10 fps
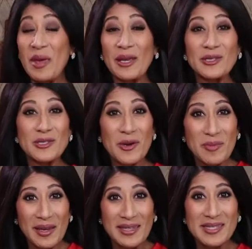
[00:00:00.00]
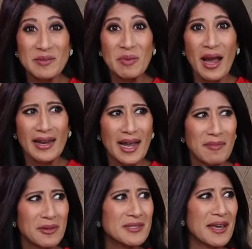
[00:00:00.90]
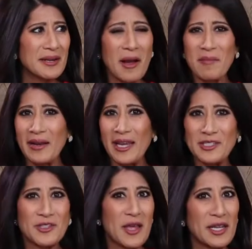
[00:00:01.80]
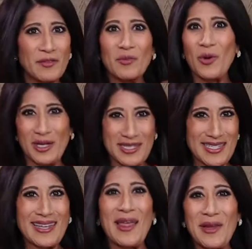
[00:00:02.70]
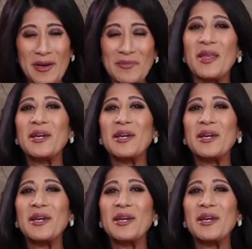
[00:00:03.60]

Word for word: pinto beans and pineapple, is that a combination that even works together?